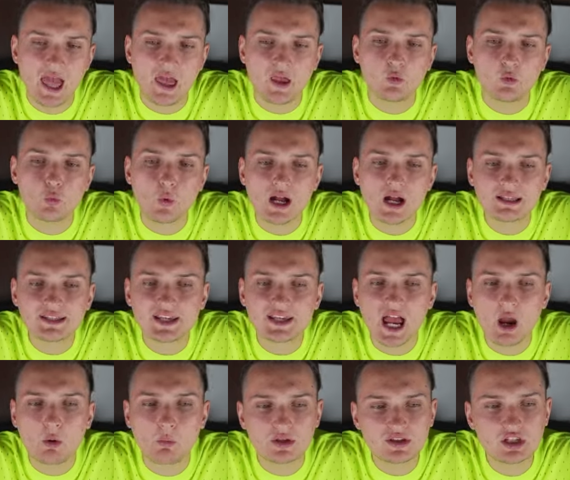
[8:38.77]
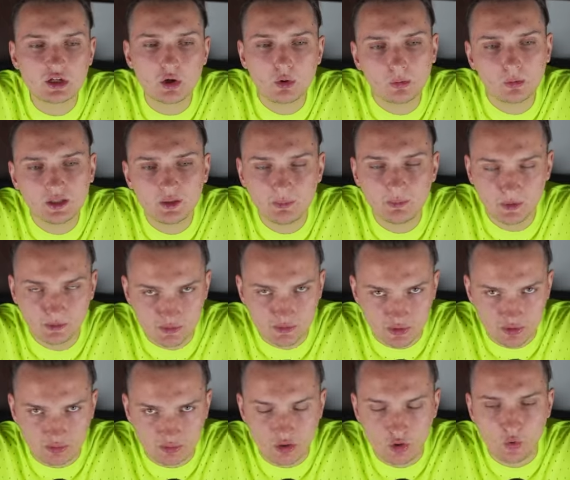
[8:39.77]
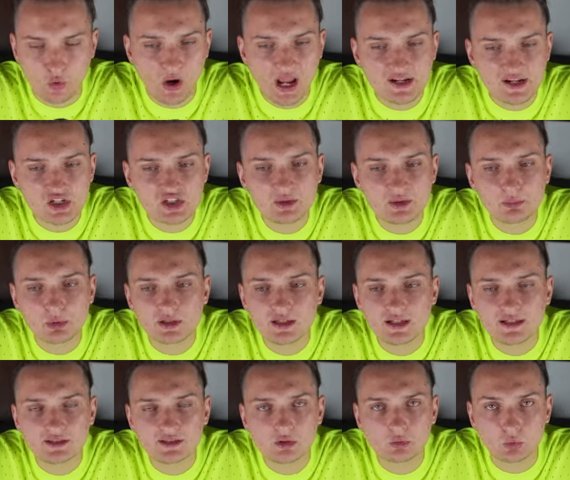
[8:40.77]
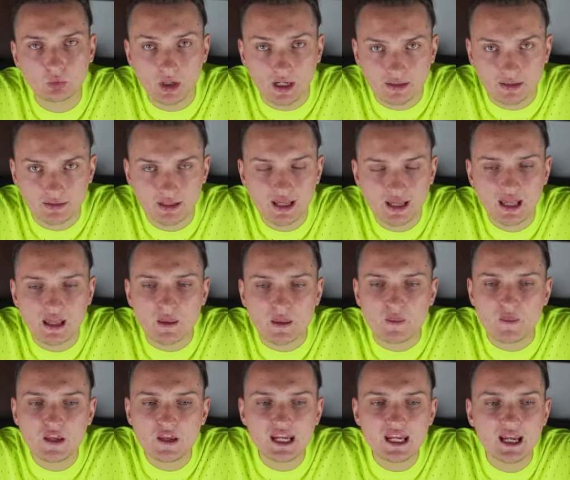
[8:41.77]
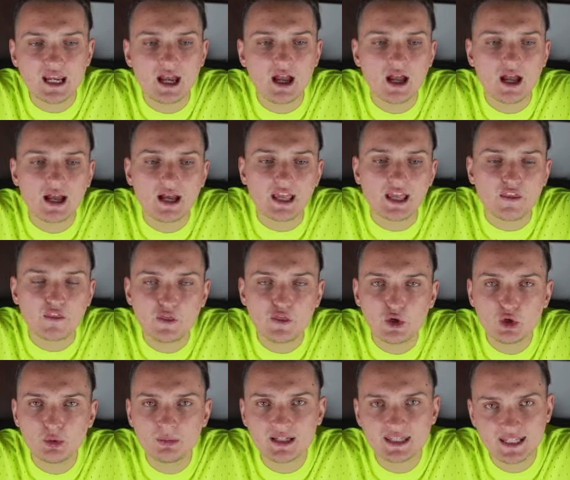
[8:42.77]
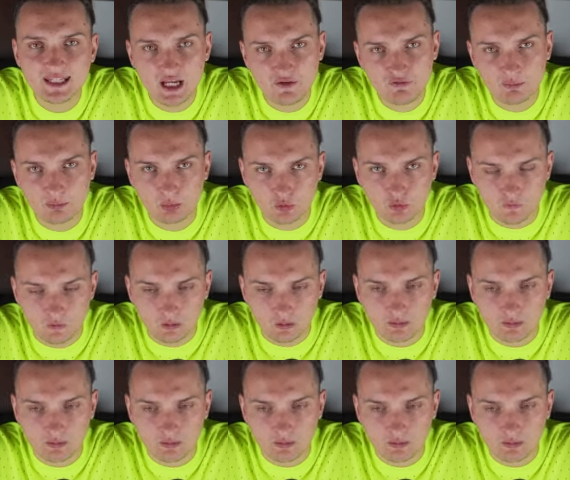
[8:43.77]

And once I was the only person who actually predicted right the Ethereum ETF approval,